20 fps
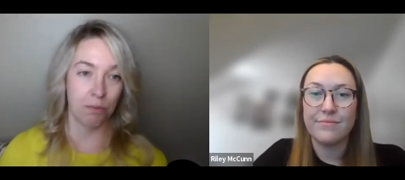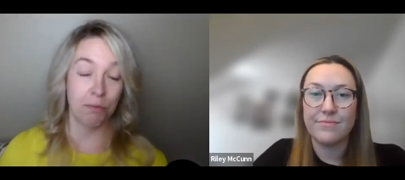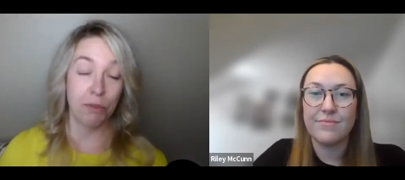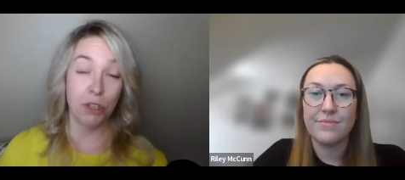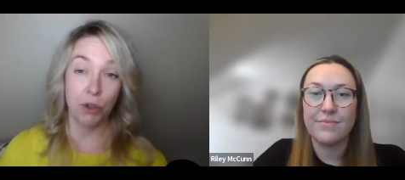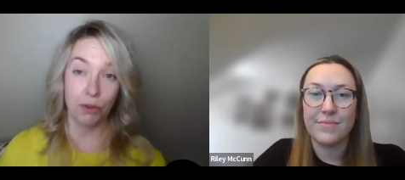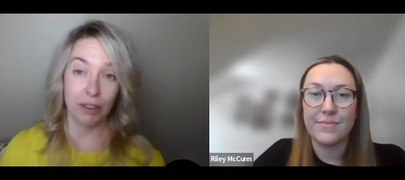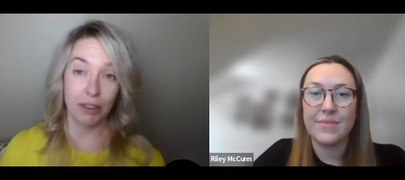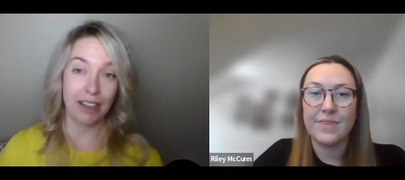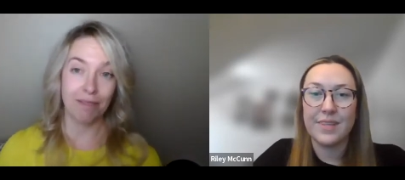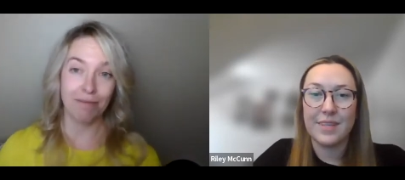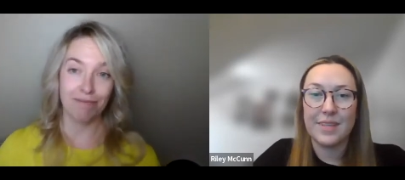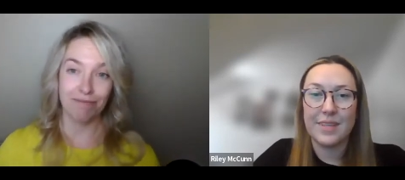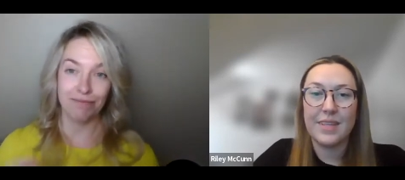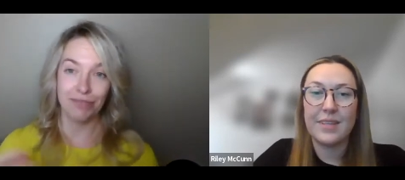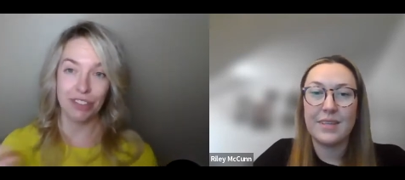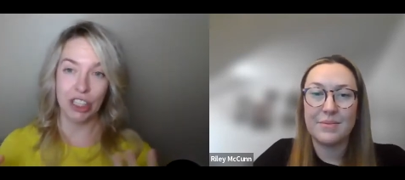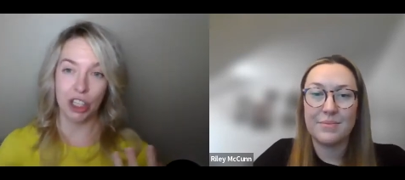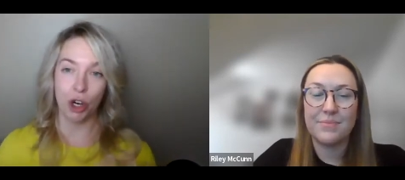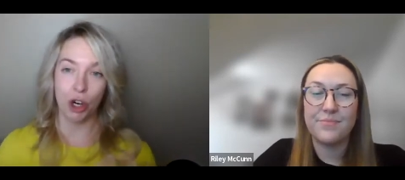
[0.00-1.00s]
Speaker 1: You like,
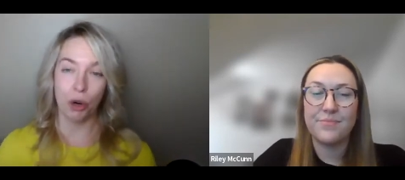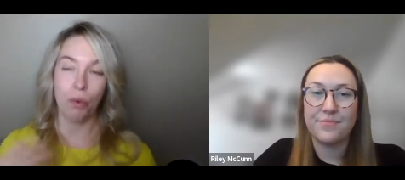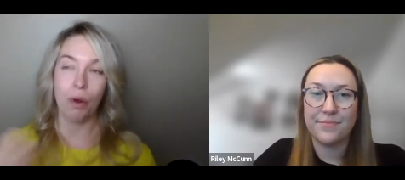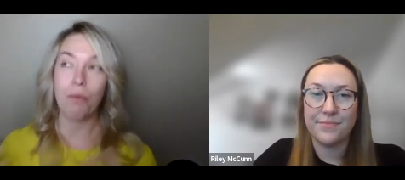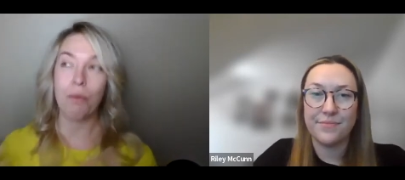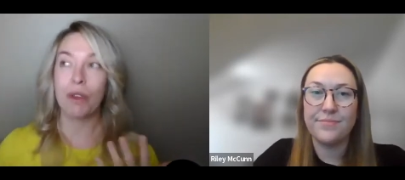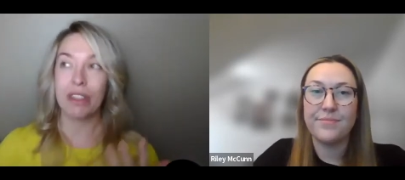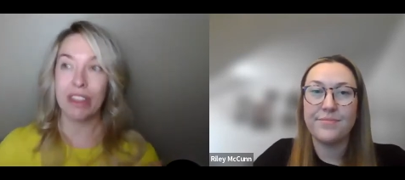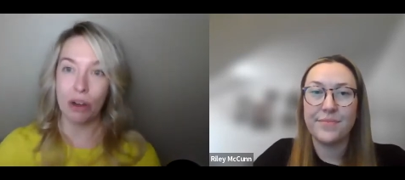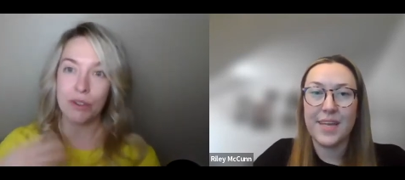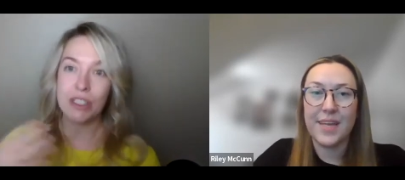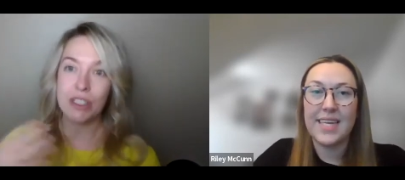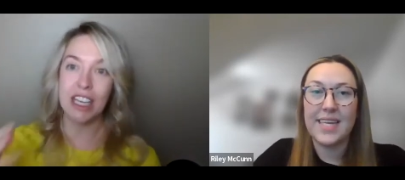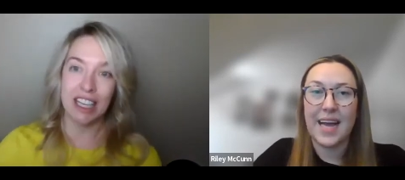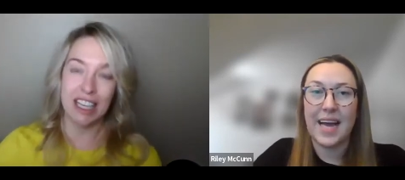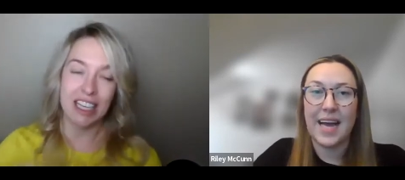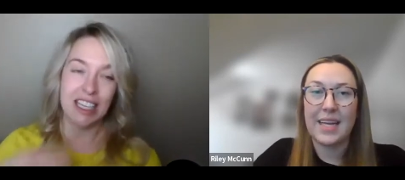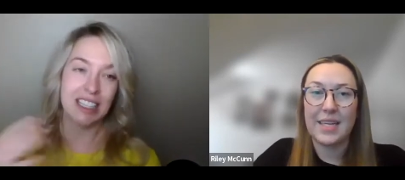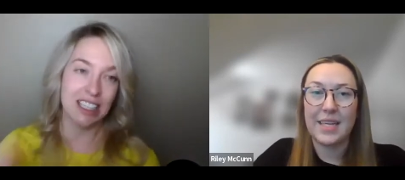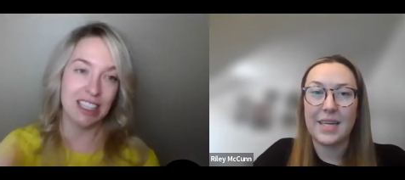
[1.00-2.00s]
you know, without
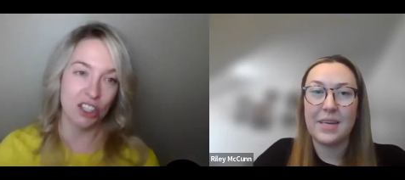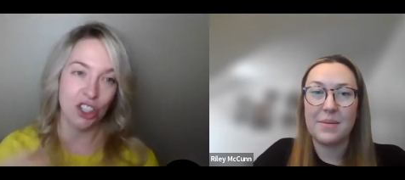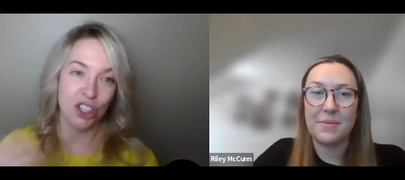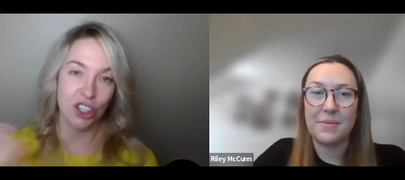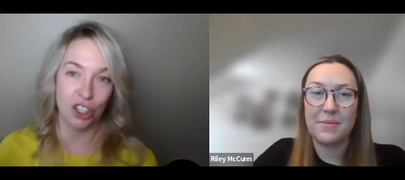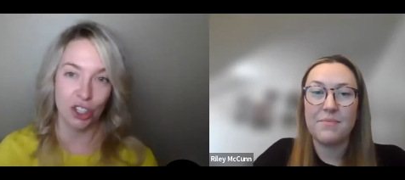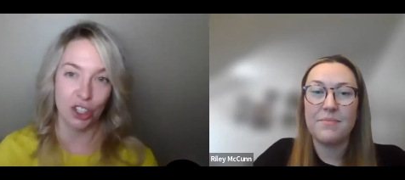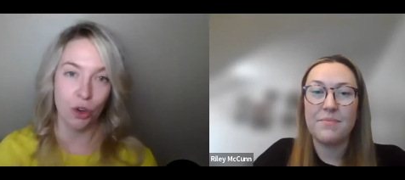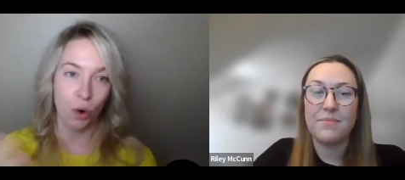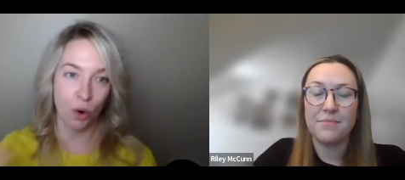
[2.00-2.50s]
taking additional